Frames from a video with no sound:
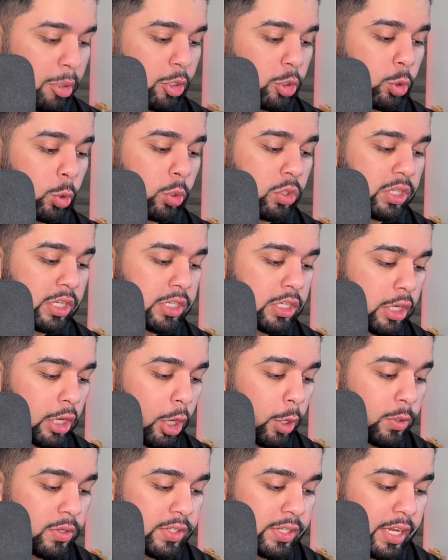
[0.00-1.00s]
sources
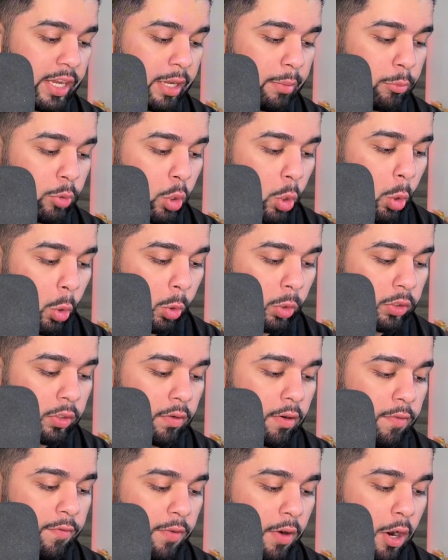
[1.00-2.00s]
close to him called the
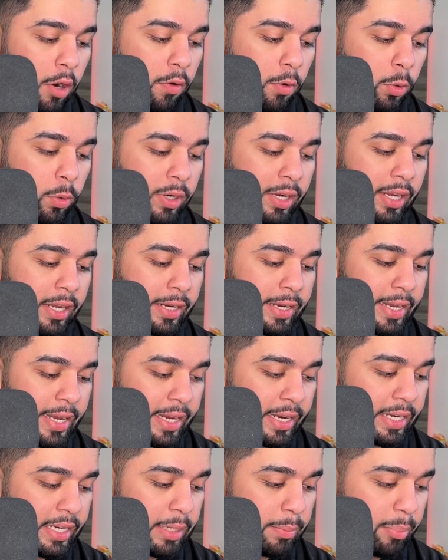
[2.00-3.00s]
referral
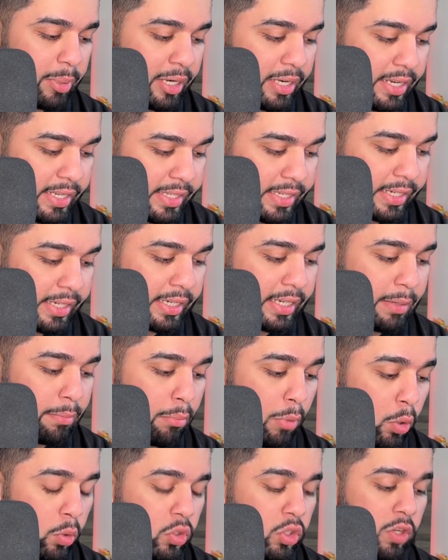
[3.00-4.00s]
clearly politically
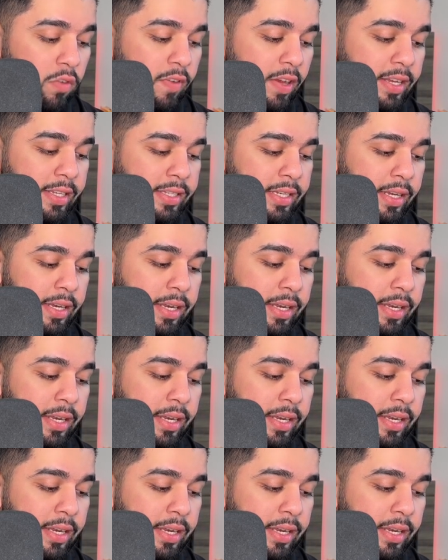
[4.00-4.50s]
motivated